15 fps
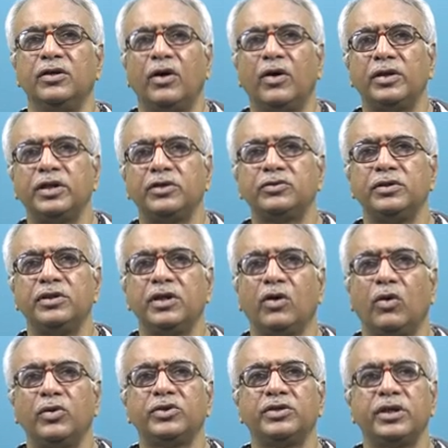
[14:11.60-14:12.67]
order to
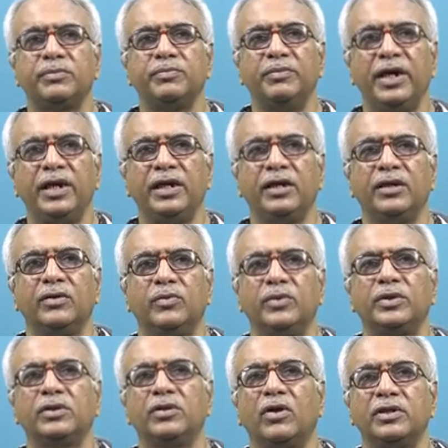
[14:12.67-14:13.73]
negotiate meaning
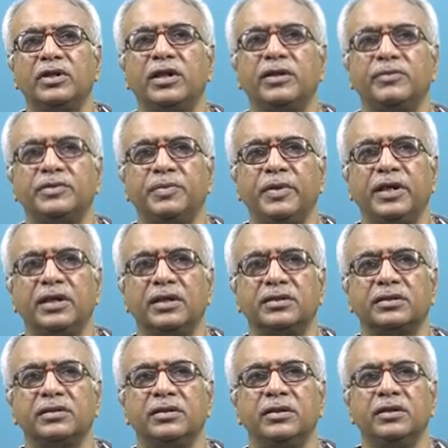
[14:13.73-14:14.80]
with non-native
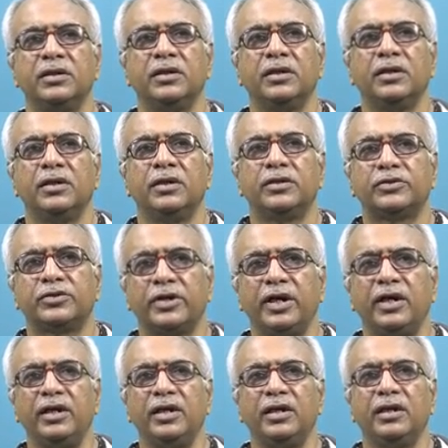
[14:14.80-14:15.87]
speakers.
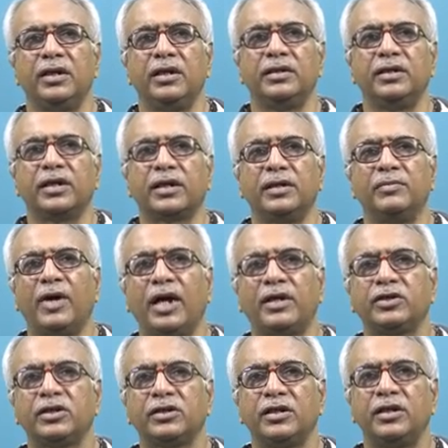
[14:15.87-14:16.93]
3. The
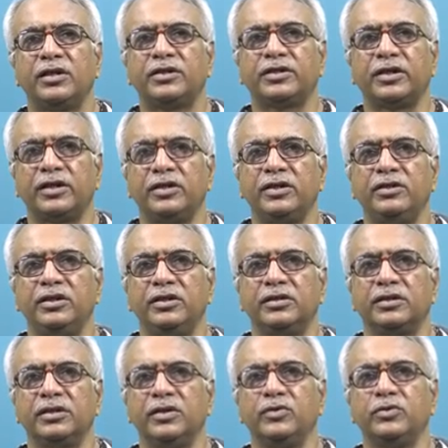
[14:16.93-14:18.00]
conversational
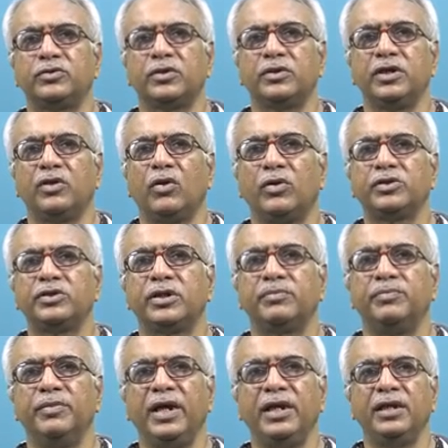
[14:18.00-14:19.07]
strategies used to negotiate
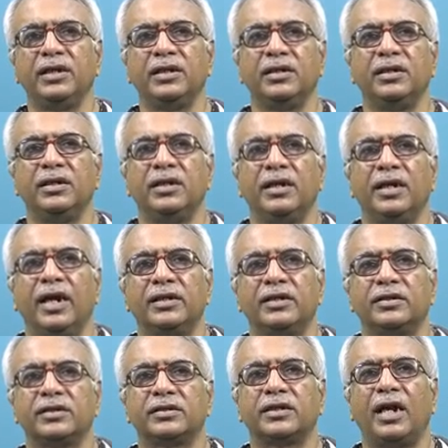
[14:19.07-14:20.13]
meaning and the
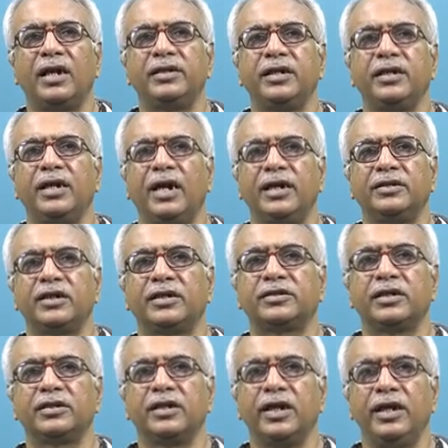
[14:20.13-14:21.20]
resulting
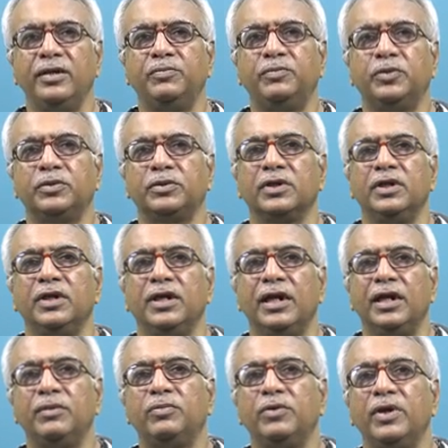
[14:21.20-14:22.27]
adjusted input
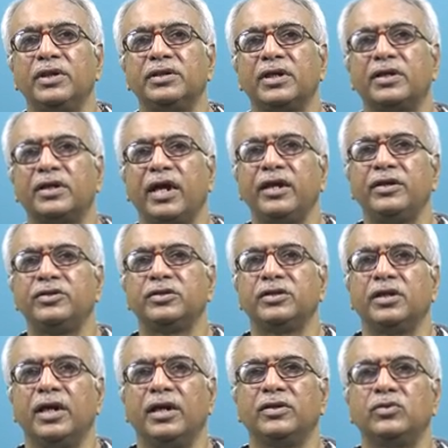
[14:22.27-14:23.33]
influence the rate
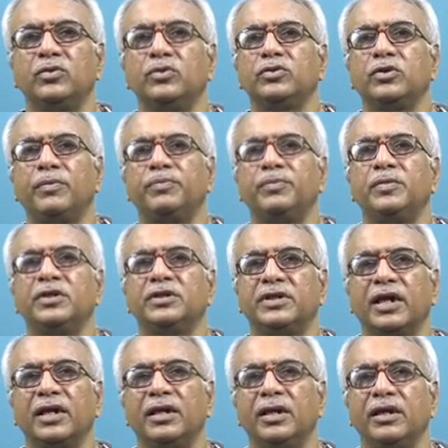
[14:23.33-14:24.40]
and route of
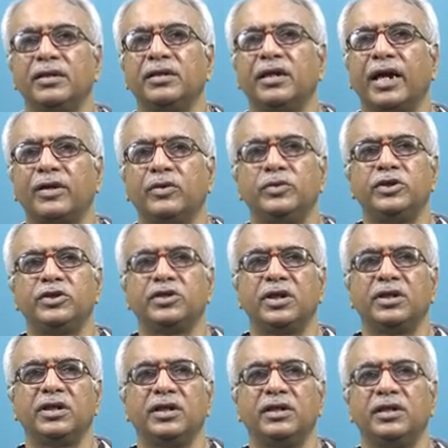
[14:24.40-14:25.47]
second language
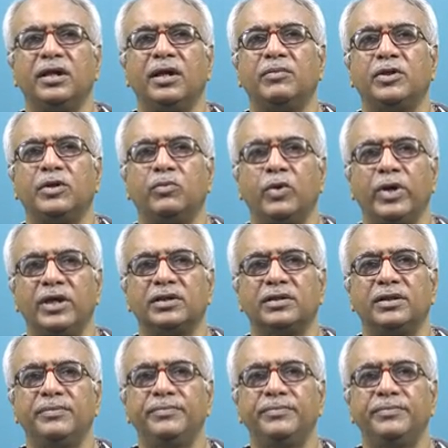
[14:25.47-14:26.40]
acquisition in a number of ways.